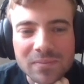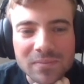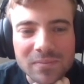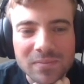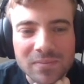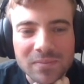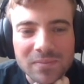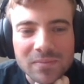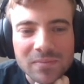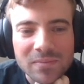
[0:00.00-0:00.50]

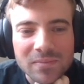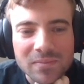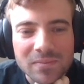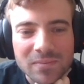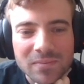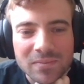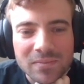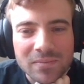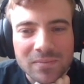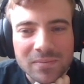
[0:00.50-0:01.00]

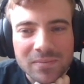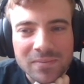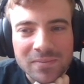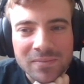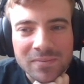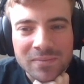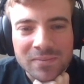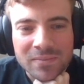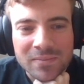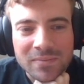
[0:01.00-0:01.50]

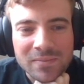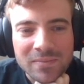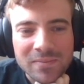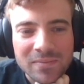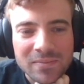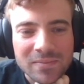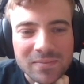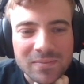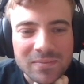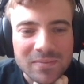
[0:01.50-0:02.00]

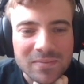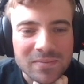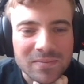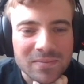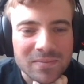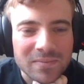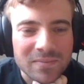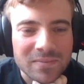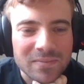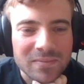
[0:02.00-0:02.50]

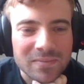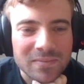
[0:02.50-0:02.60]
(not speaking)